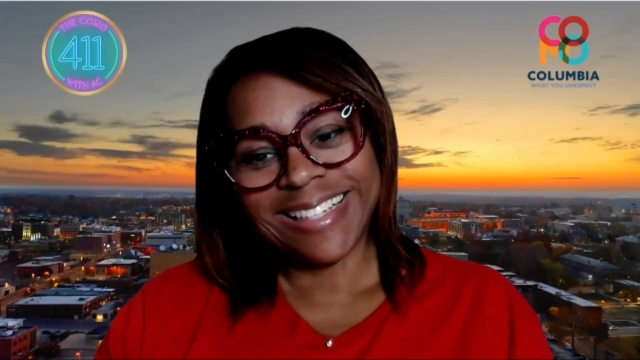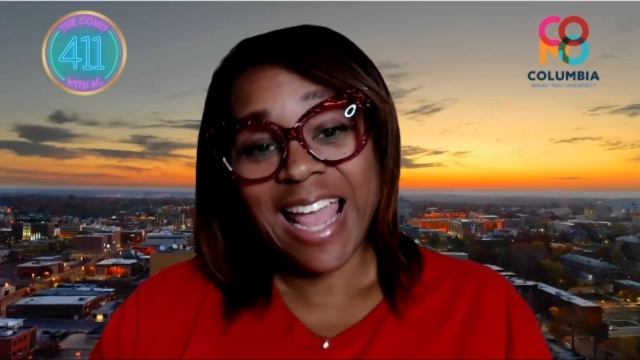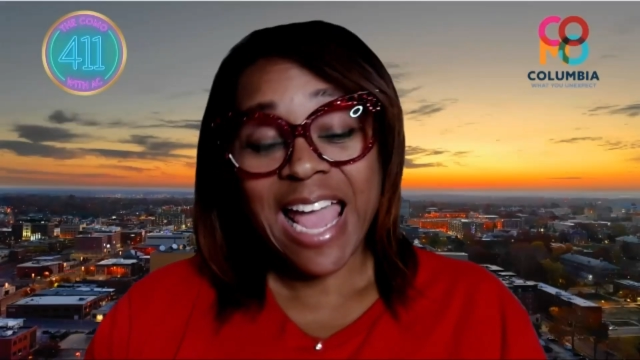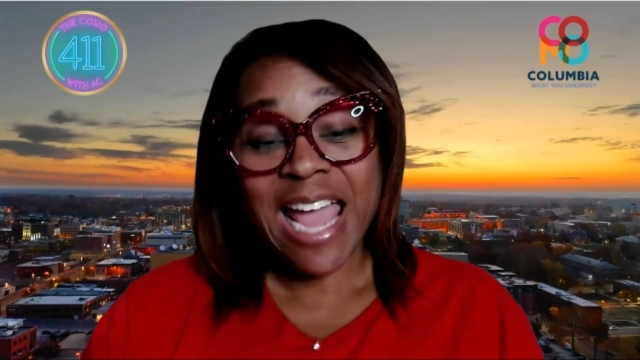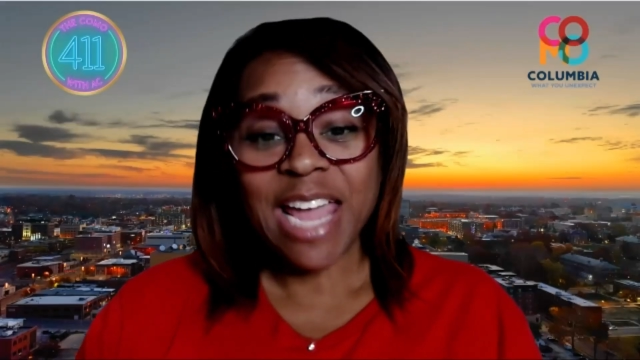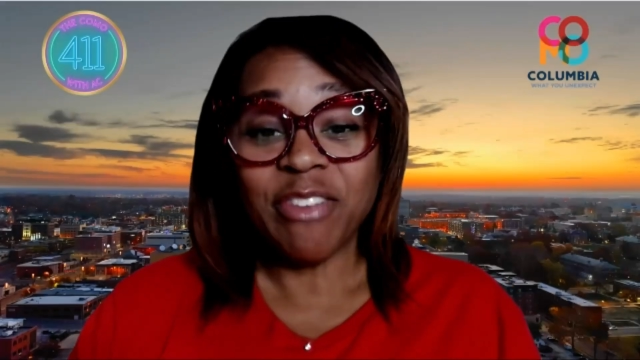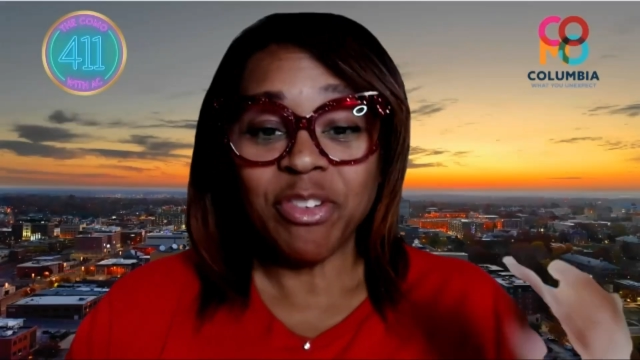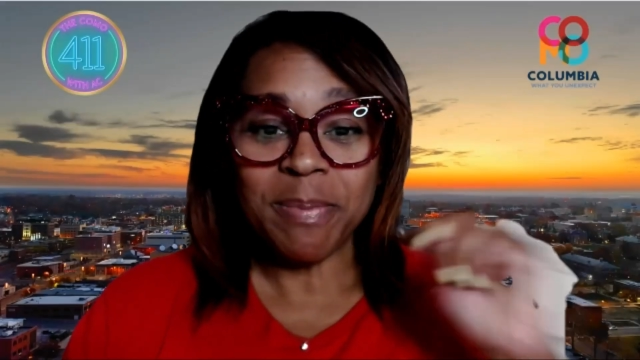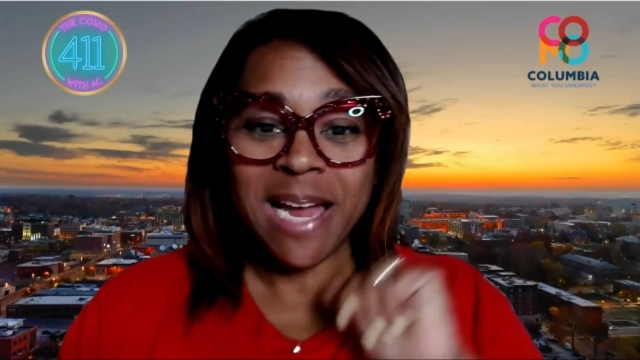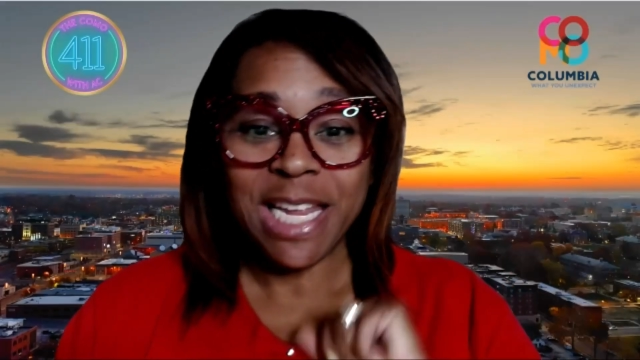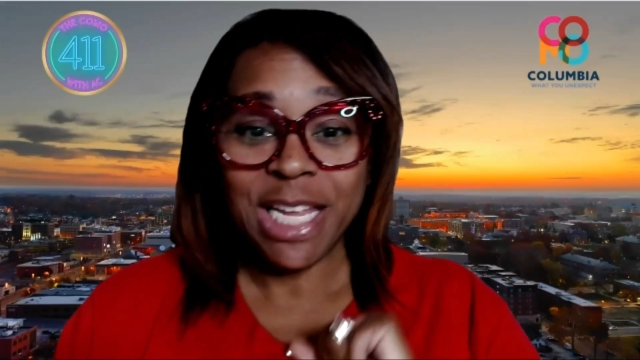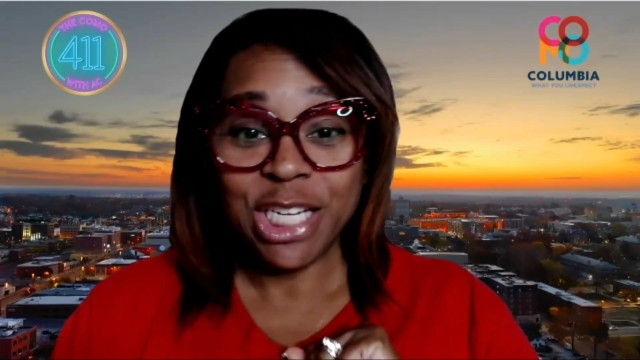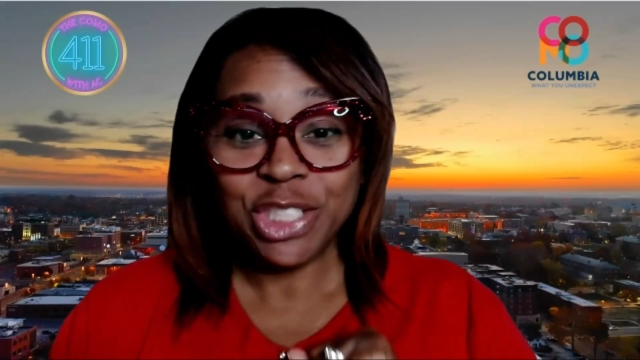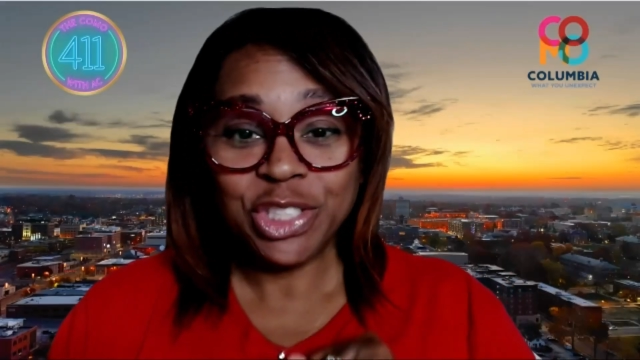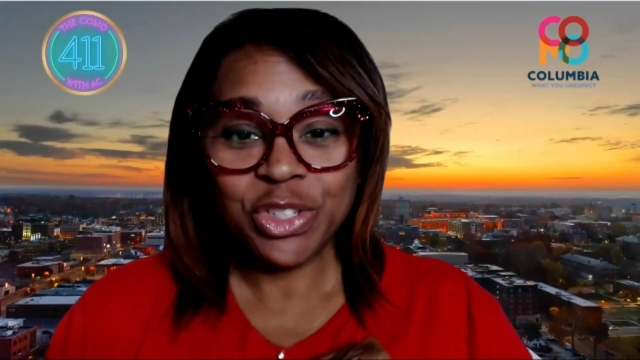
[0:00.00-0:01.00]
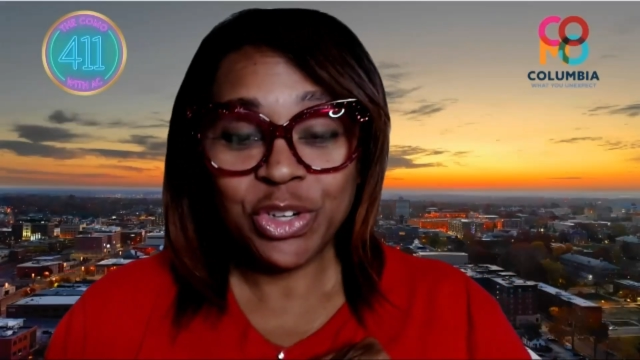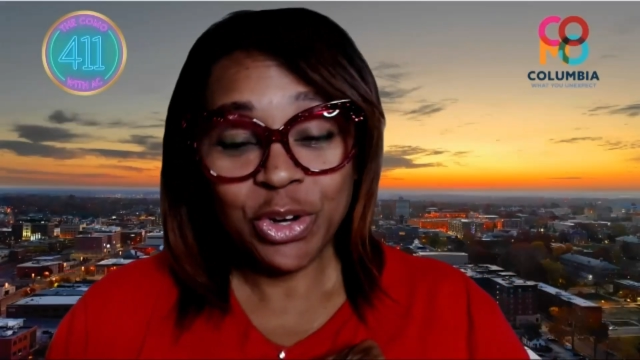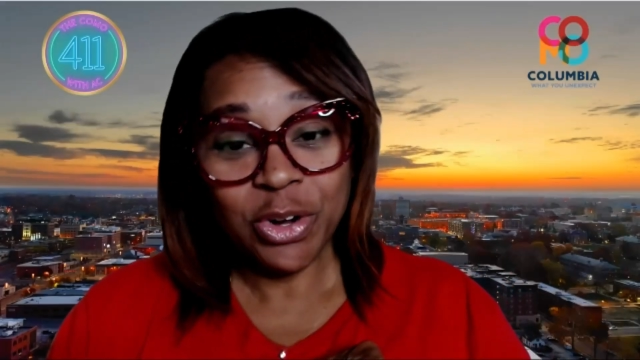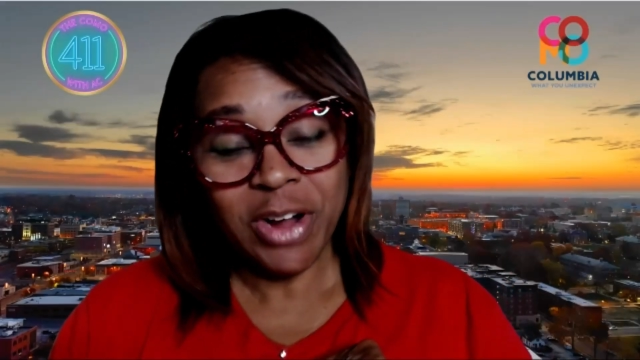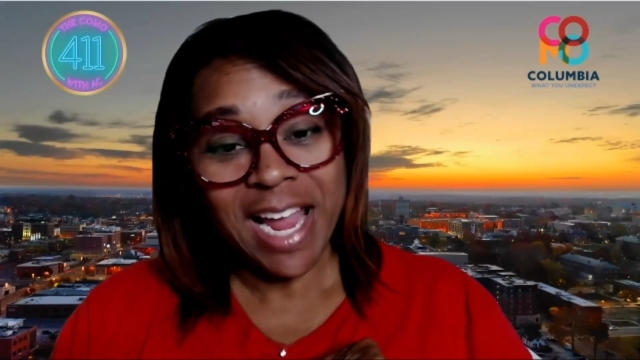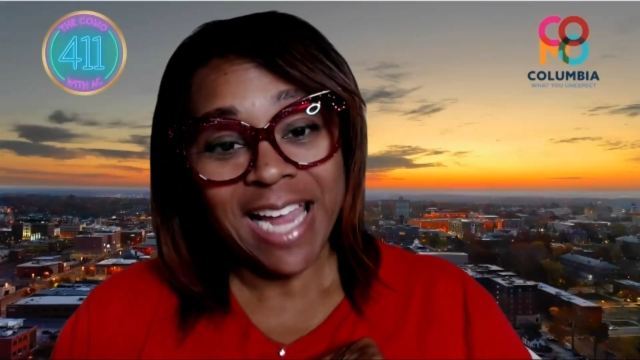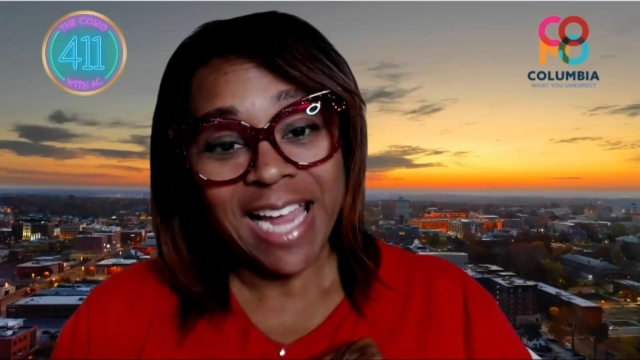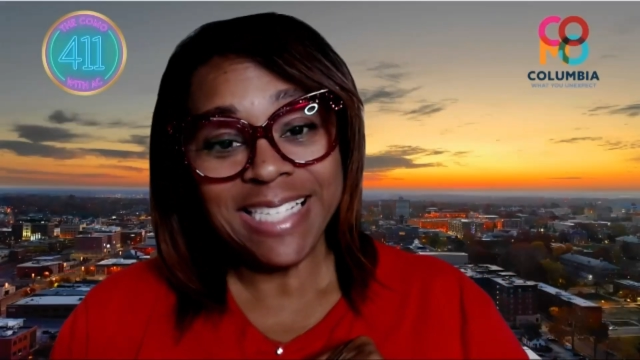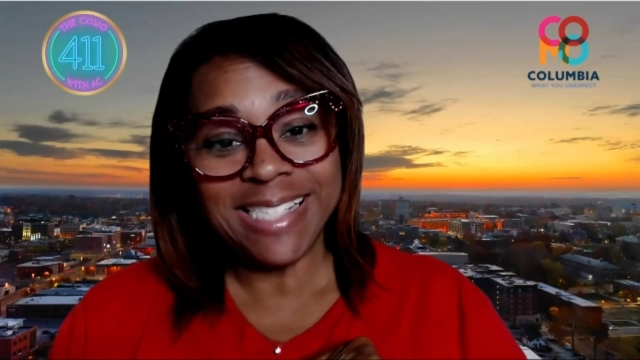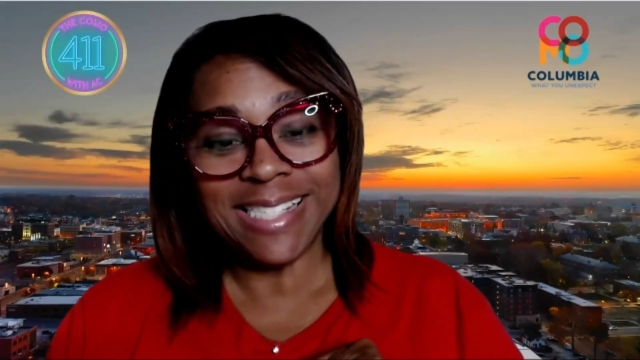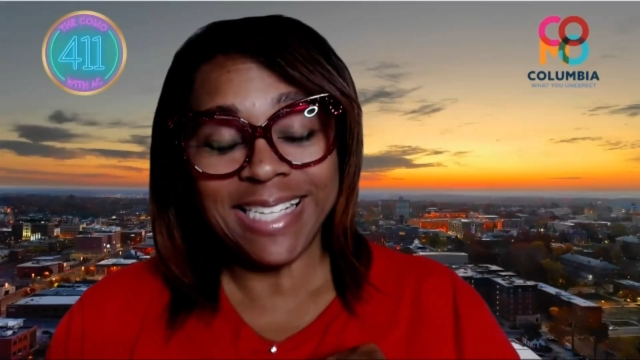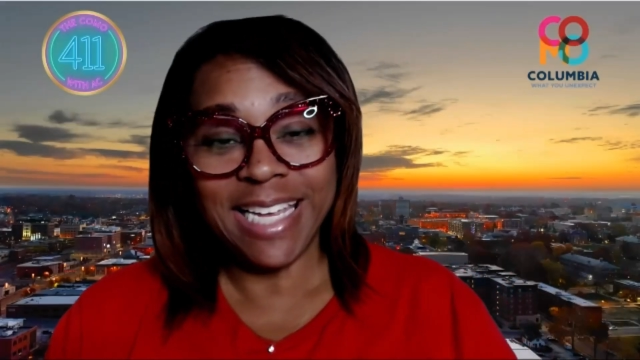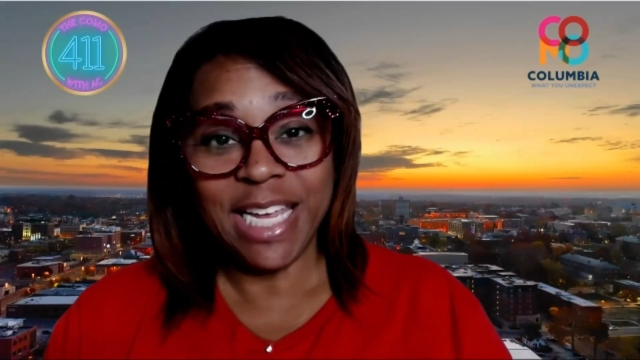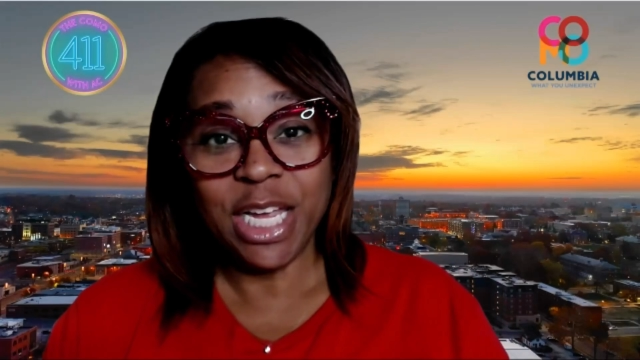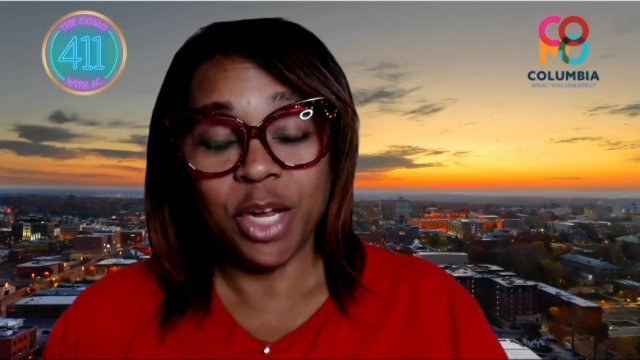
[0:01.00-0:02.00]
Hey everybody, it's your girl
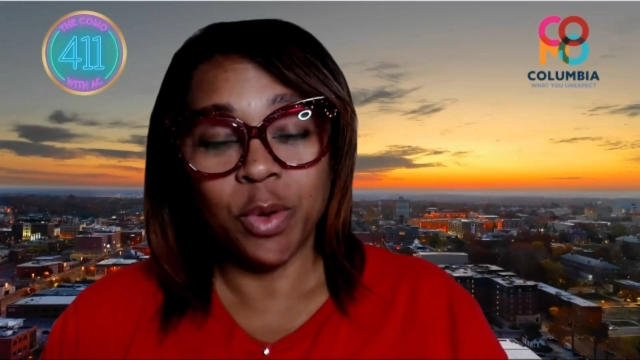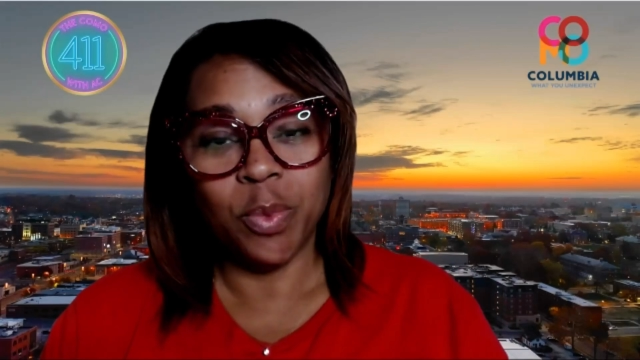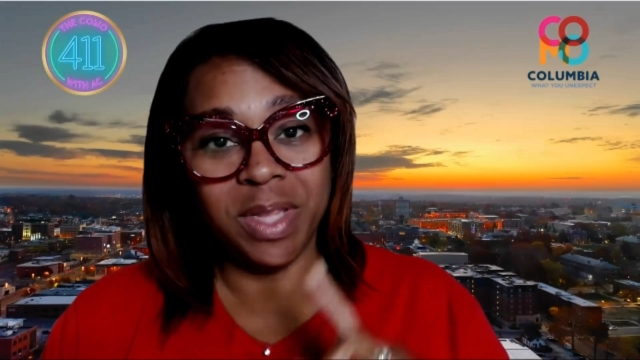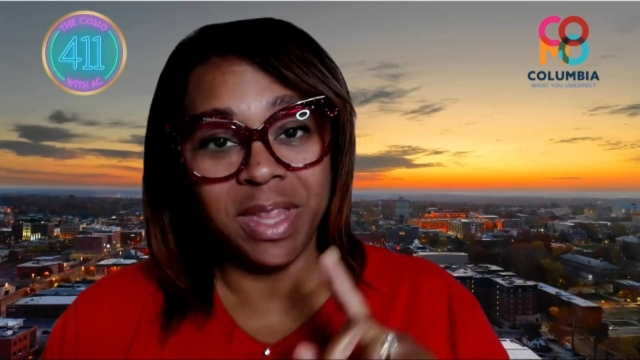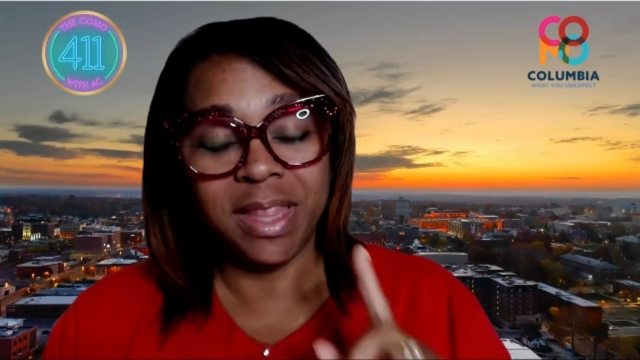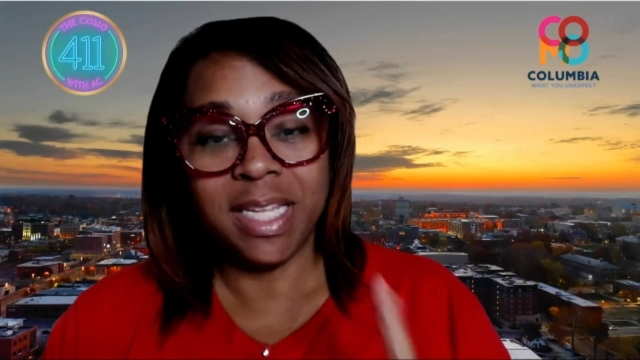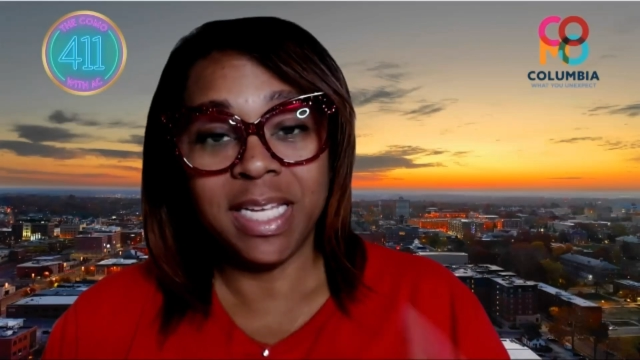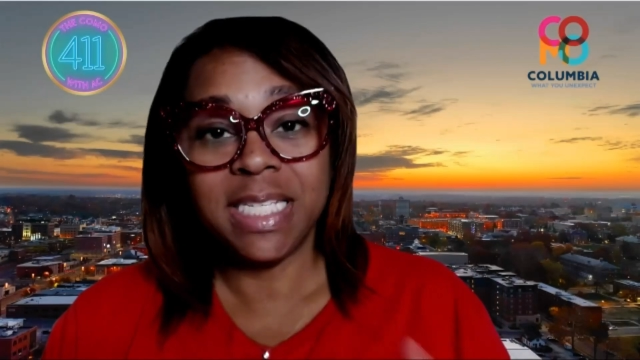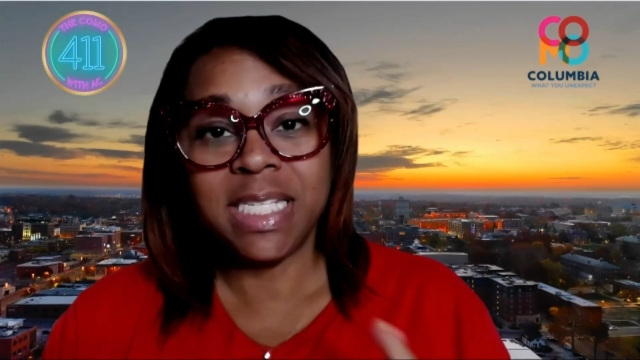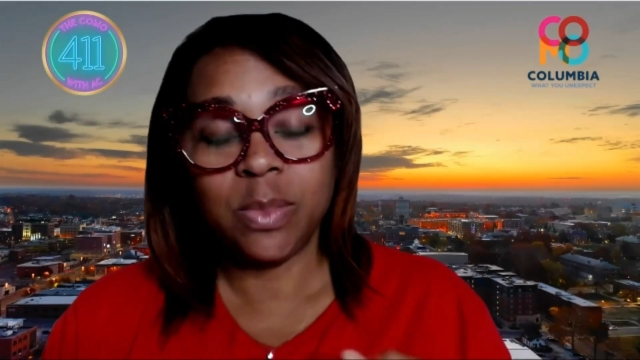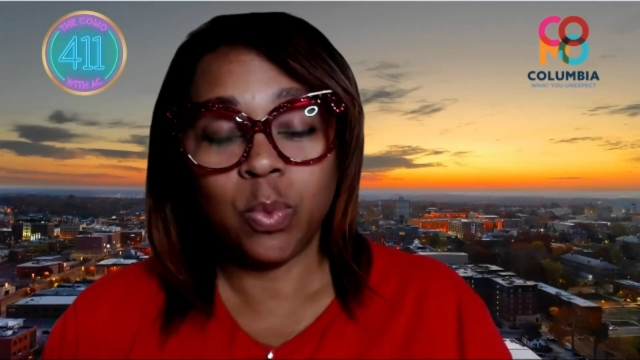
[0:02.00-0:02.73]
AC here with this